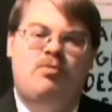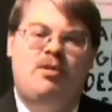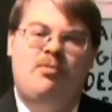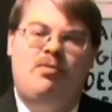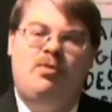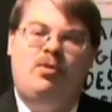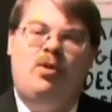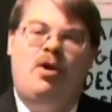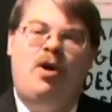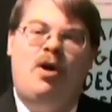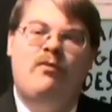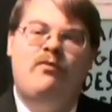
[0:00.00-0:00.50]

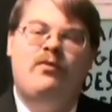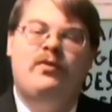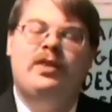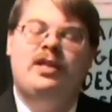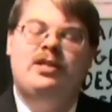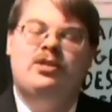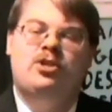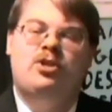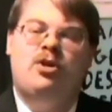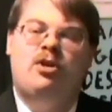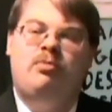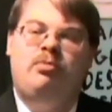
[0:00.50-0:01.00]
people off when they
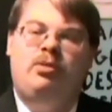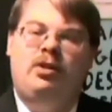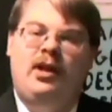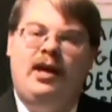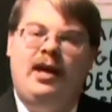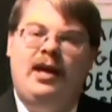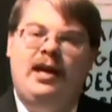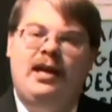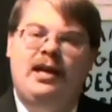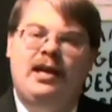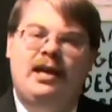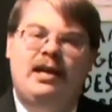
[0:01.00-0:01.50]
start
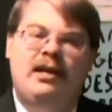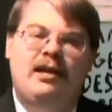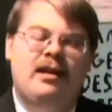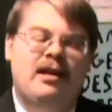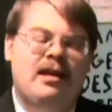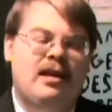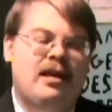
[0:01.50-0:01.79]
playing it.